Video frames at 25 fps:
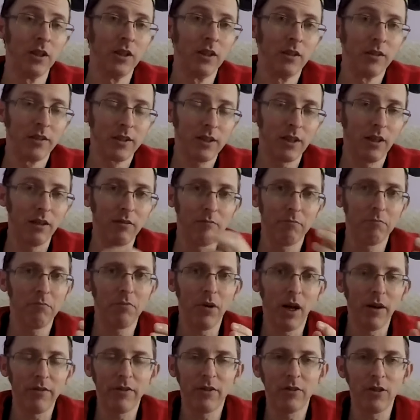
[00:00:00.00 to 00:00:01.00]
So
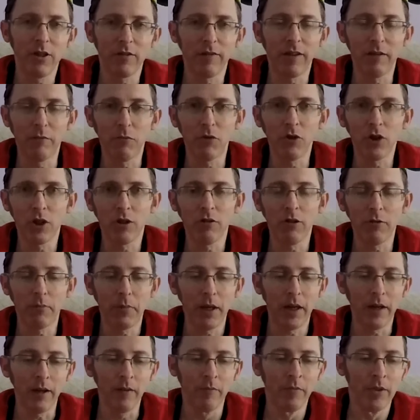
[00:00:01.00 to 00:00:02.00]
I just think Busch do it
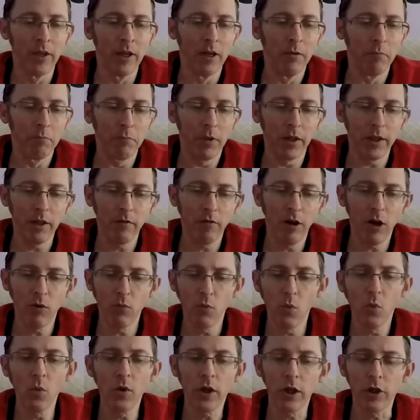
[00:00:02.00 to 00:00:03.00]
better. But there are
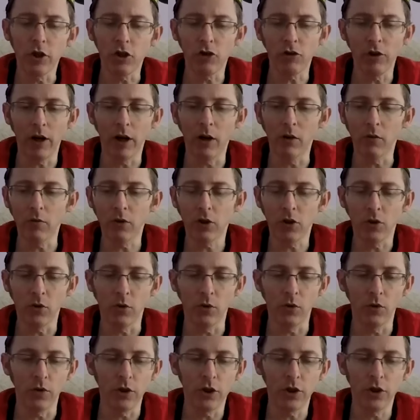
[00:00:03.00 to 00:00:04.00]
walking trail
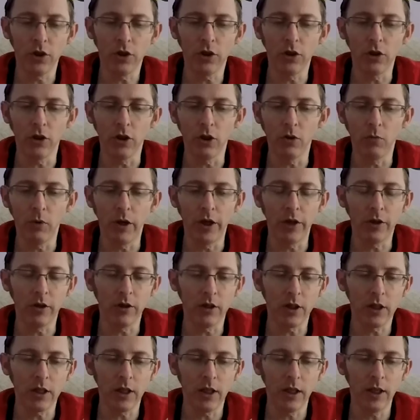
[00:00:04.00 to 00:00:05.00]
tours you can do where you can
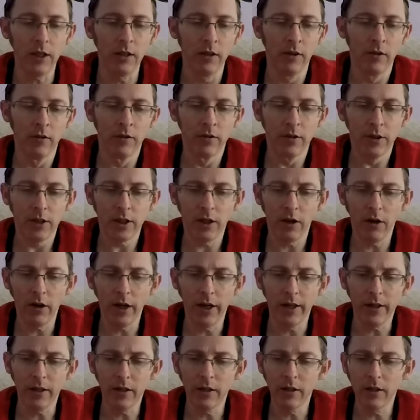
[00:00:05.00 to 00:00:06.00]
see
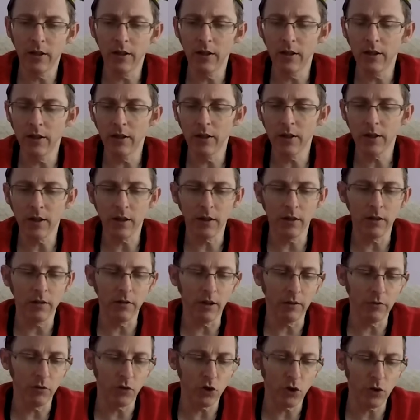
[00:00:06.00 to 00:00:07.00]
tigers, and
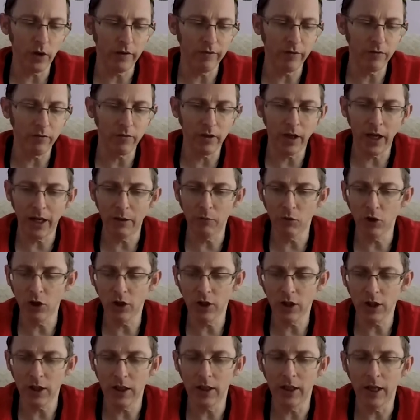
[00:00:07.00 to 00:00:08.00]
I'm not sure what other animals you can
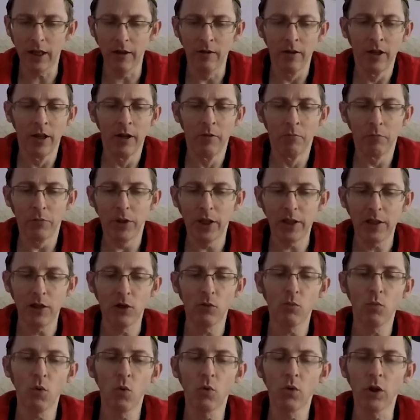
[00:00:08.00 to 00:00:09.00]
see now. There's
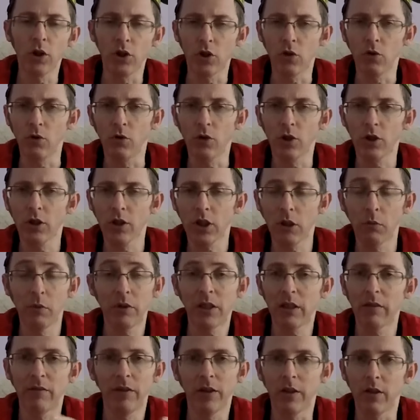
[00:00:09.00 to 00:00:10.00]
little walking tours, so we're
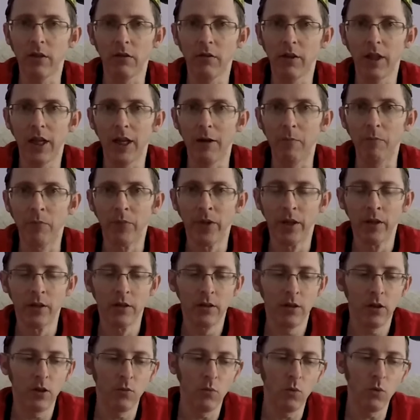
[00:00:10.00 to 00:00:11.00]
definitely going to do them.
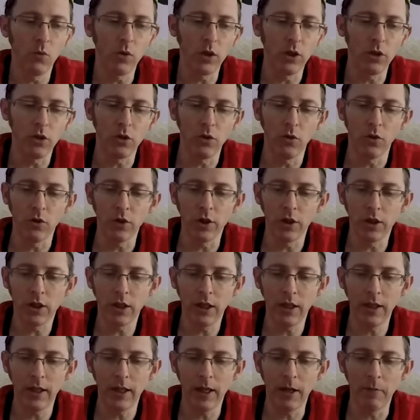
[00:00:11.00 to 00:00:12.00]
Do the walking tours and see
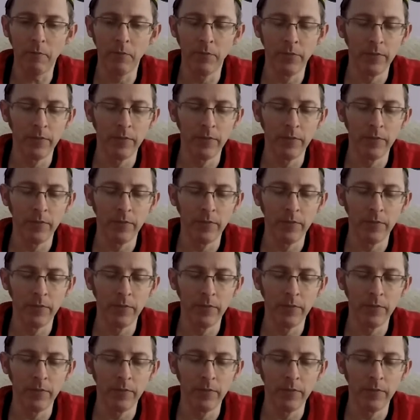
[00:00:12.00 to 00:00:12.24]
them.